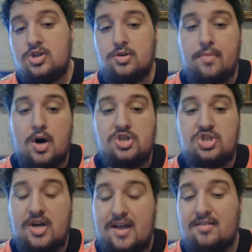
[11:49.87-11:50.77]
Jamar
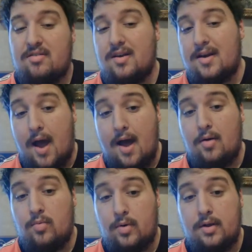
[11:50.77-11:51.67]
Chase did
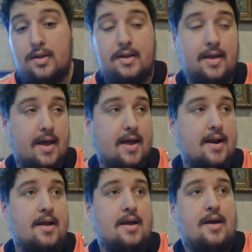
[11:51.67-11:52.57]
not really get
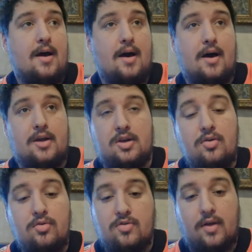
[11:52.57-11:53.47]

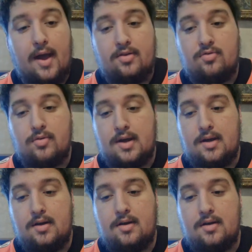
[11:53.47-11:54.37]
used last
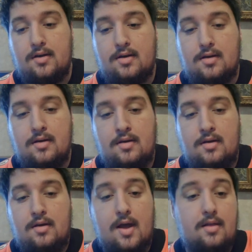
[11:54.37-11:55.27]
week,
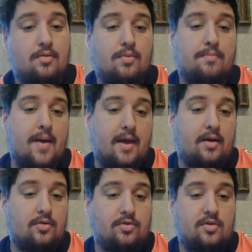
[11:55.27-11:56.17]
and the
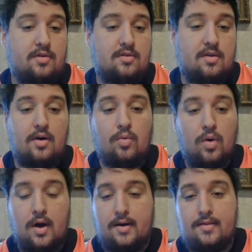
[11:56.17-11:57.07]
Bengals still
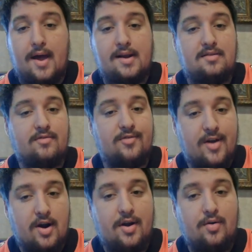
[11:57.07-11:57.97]
won. That is
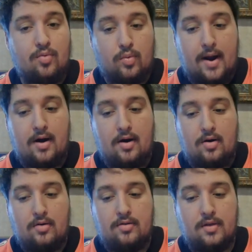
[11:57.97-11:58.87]
very
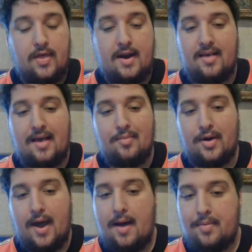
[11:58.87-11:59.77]
rare that is able
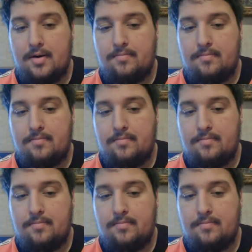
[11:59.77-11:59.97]
to happen.